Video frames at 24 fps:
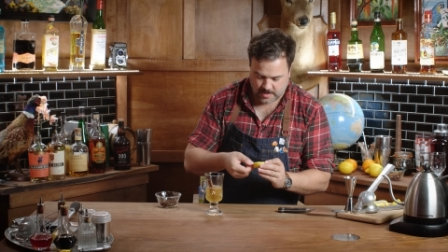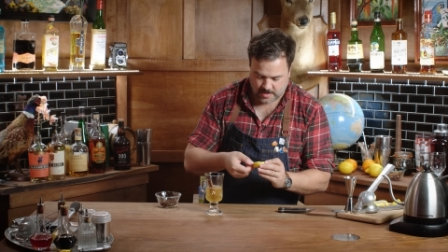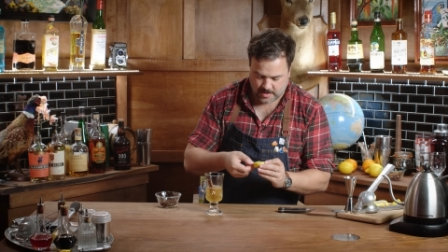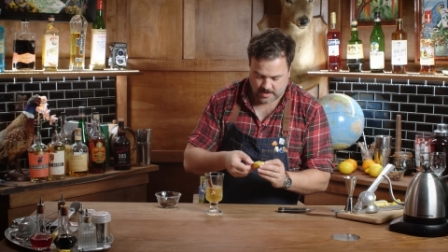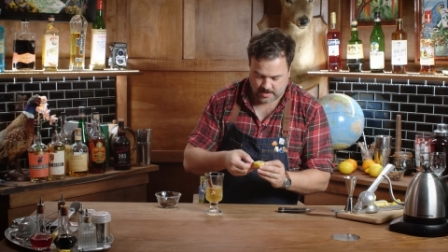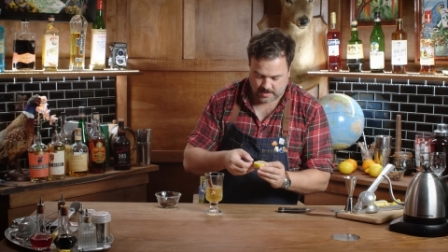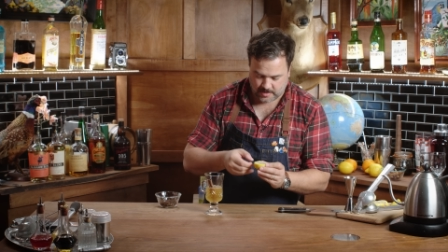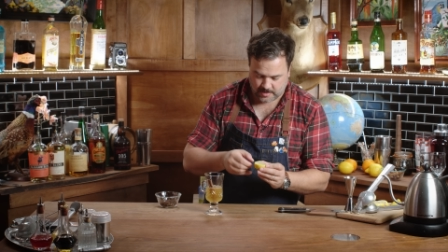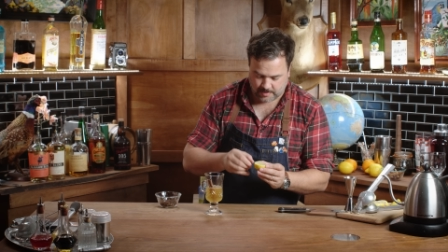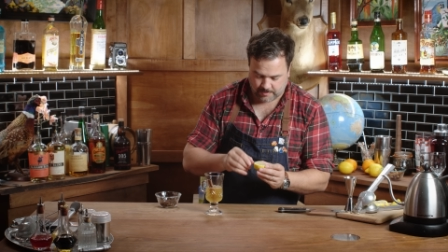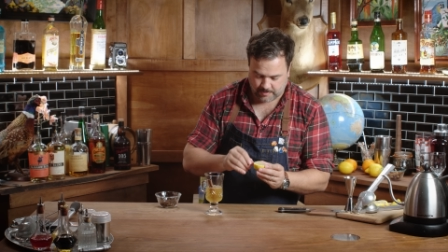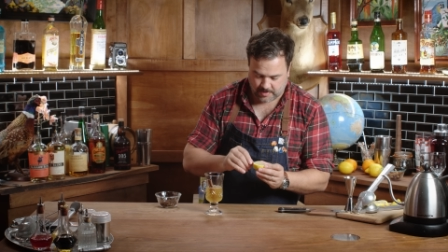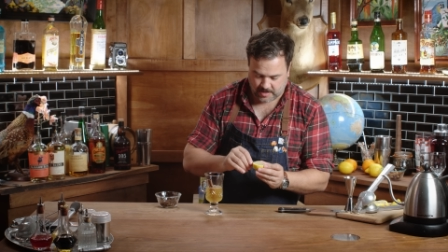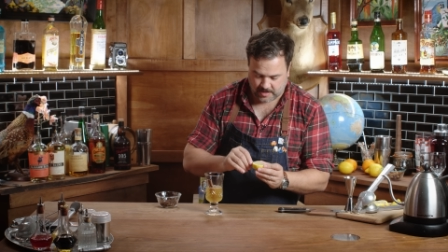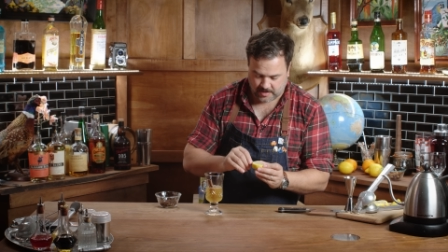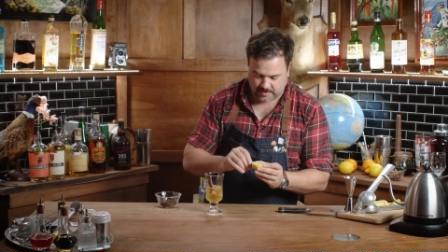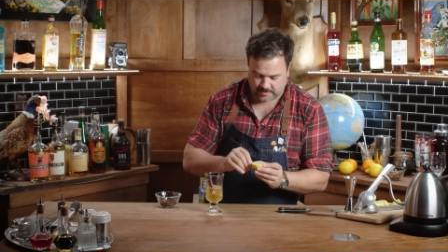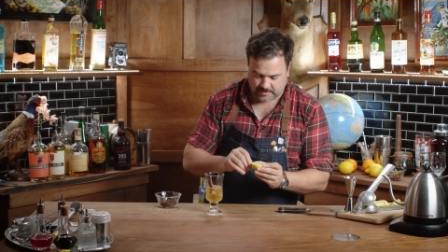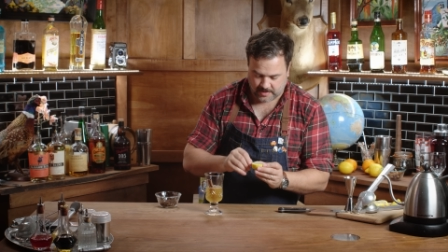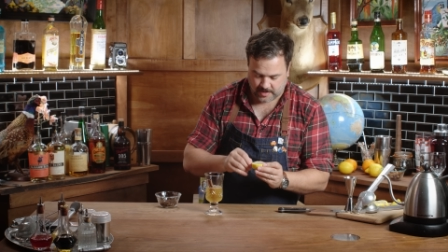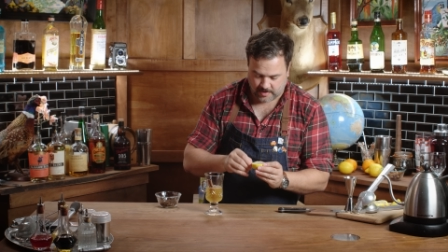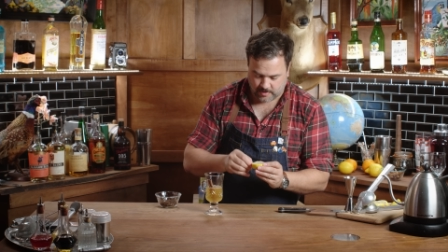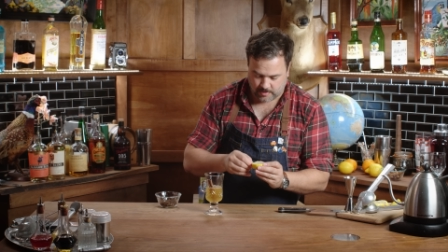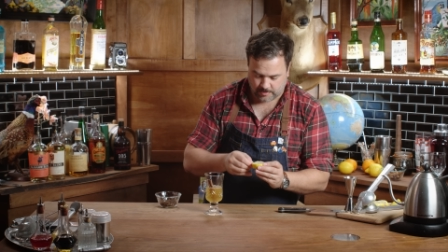and I'm
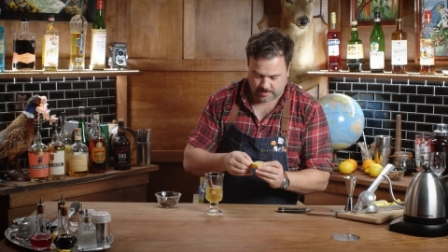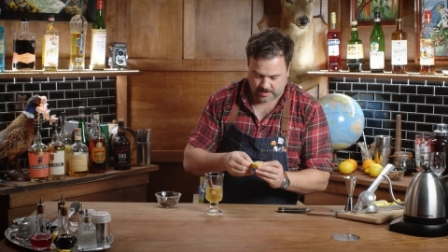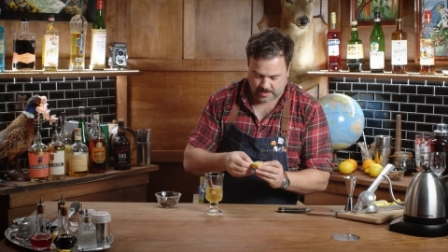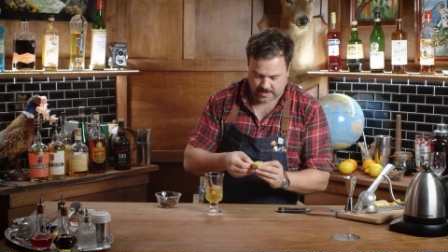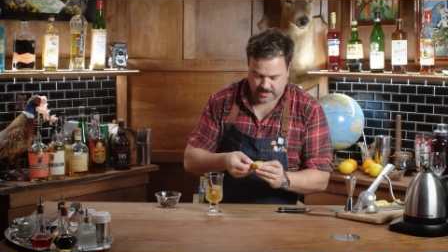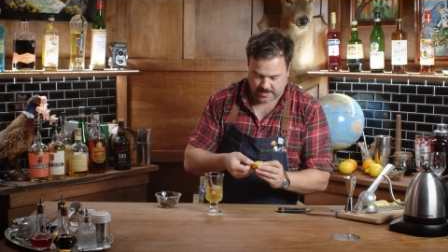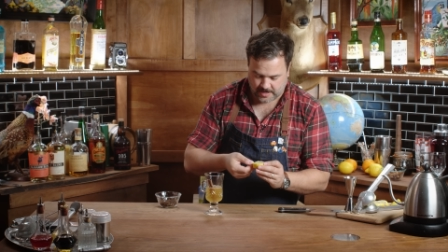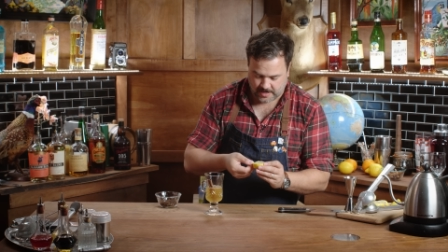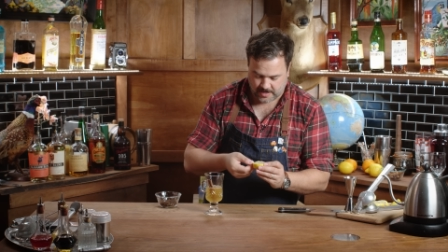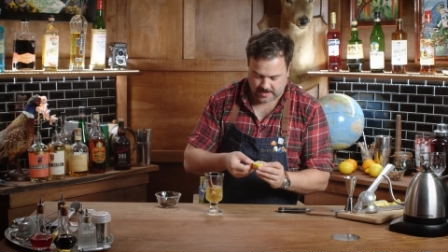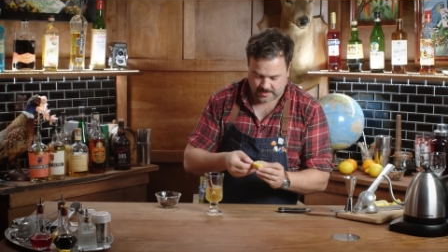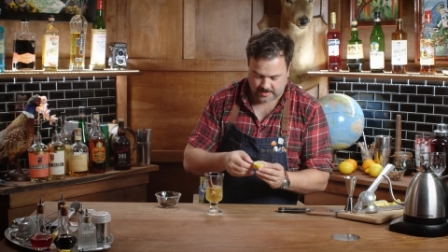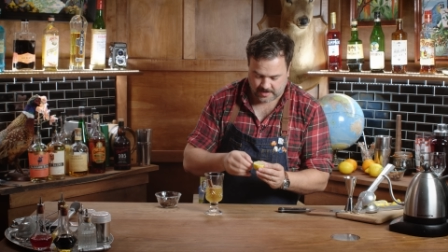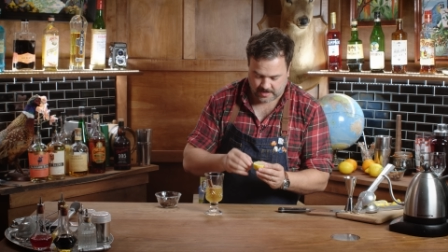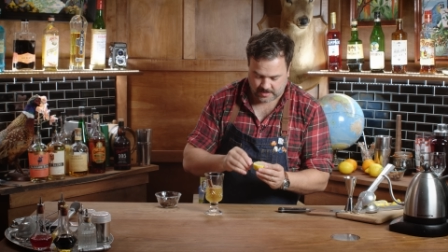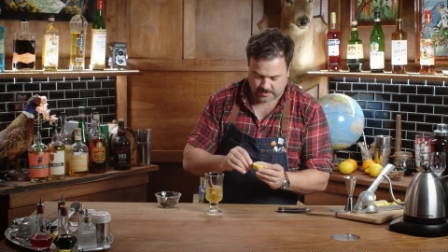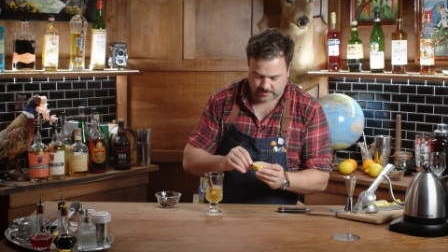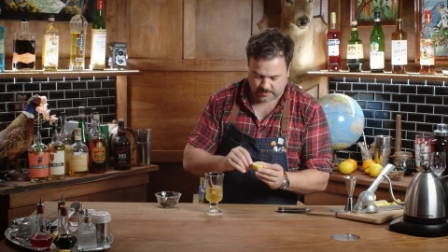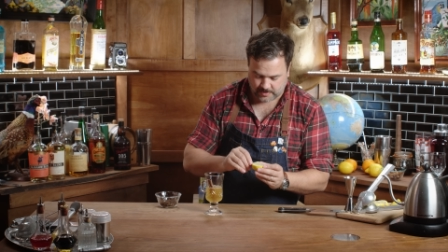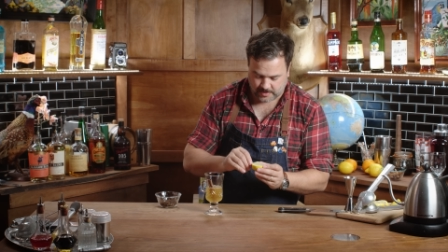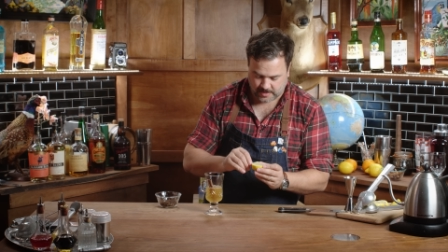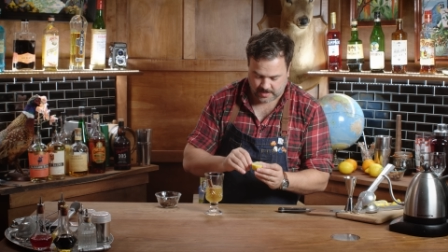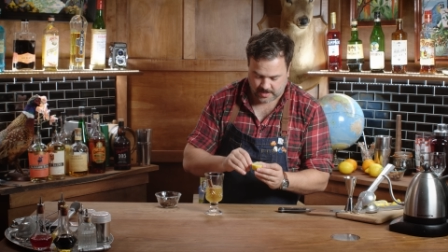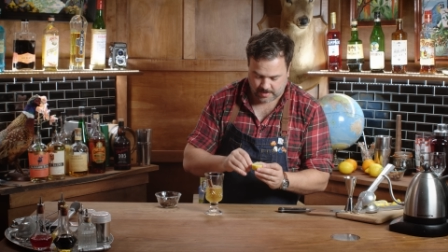making terrible eye
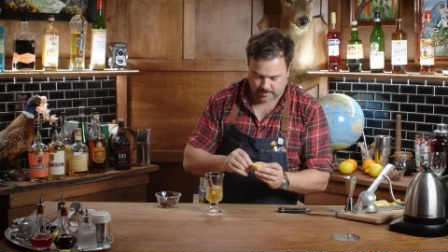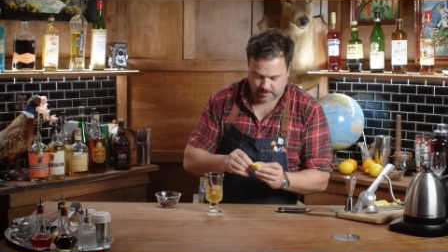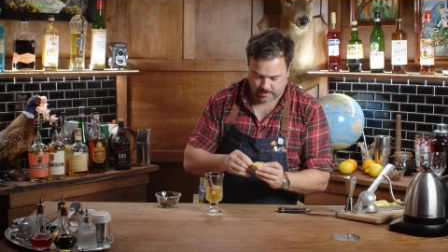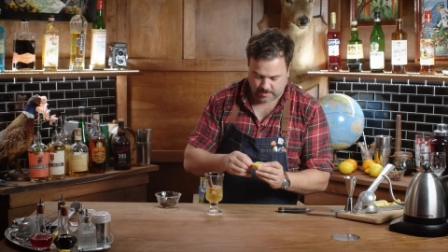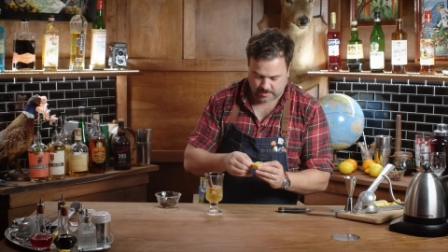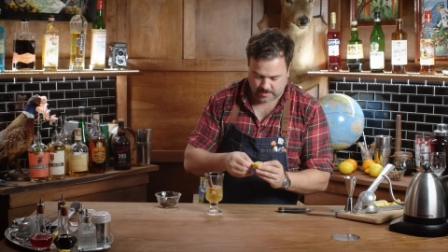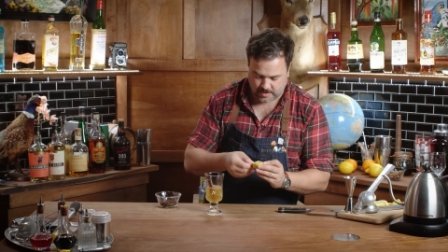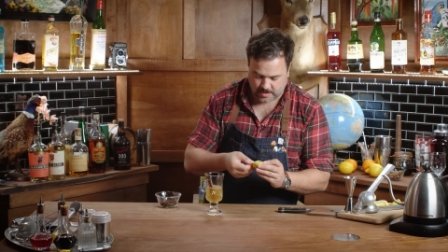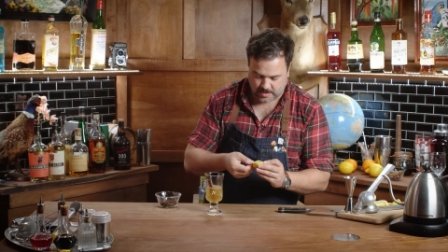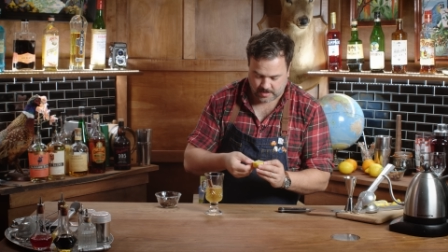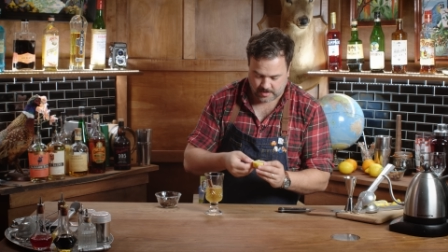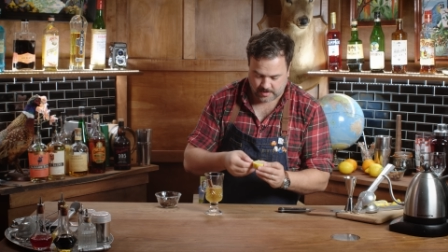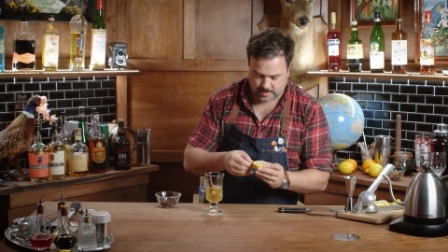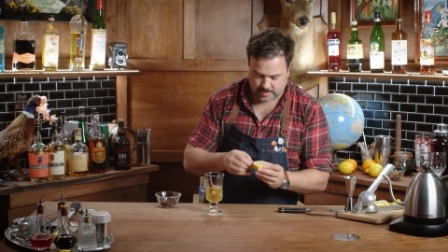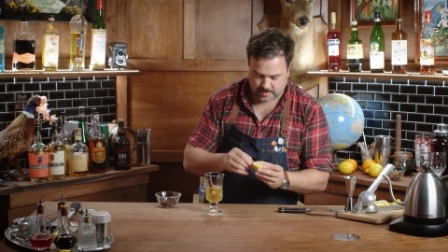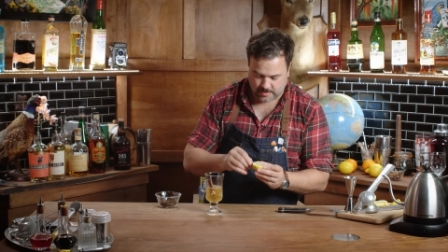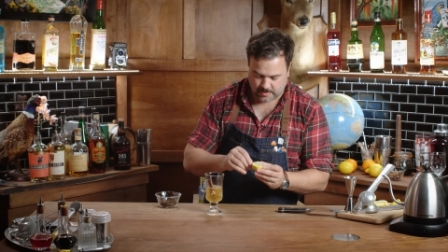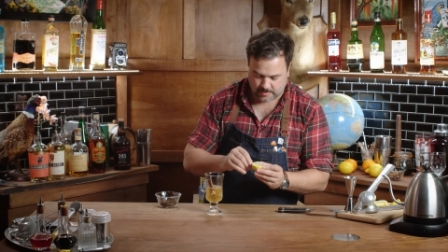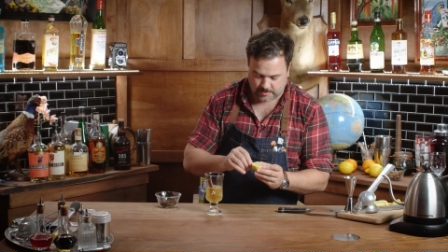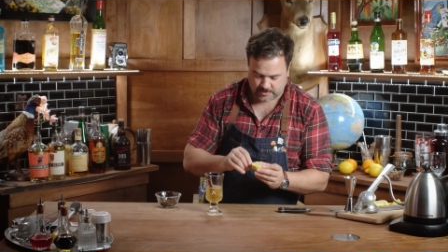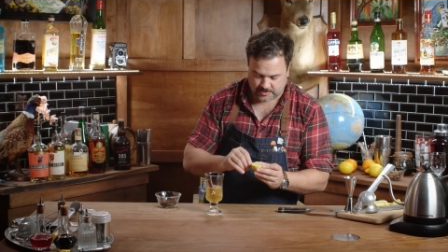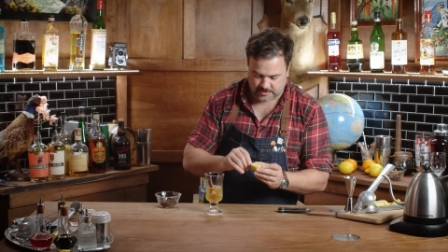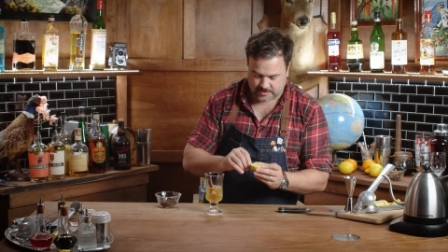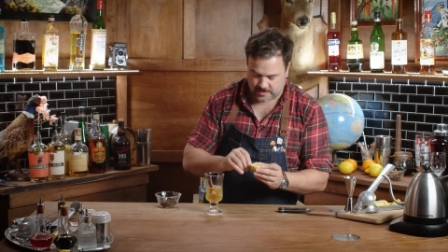contact with the camera. None,
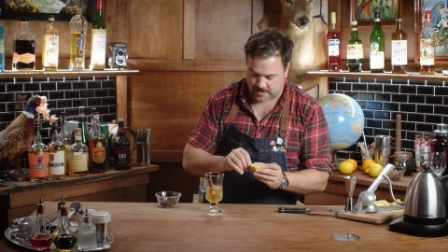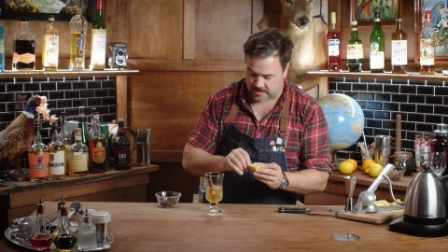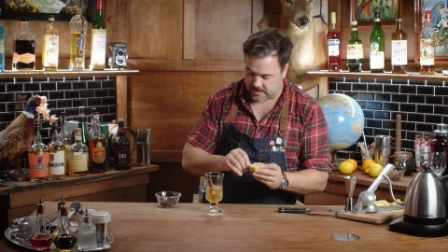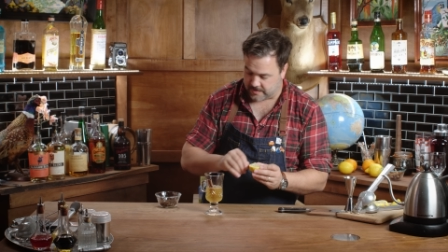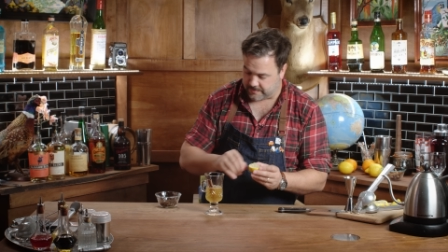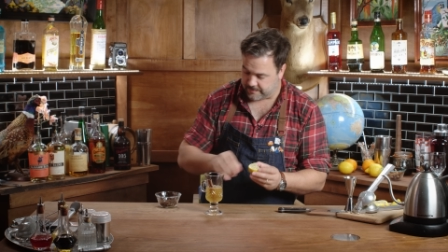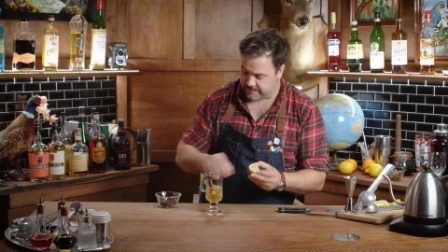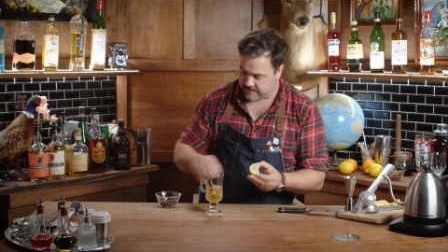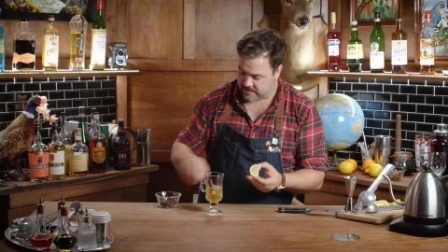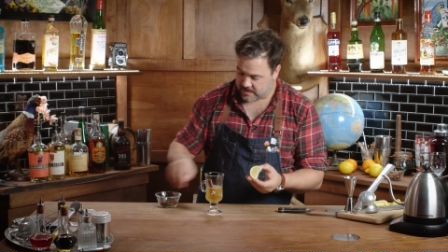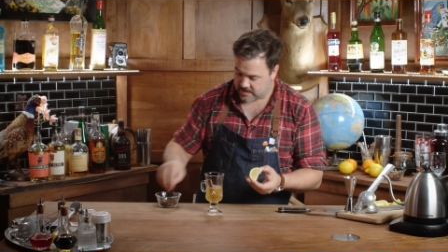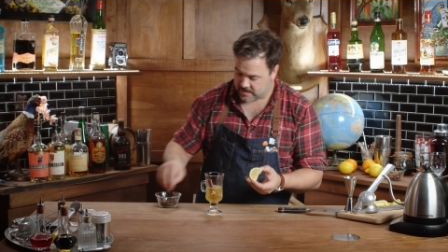almost none.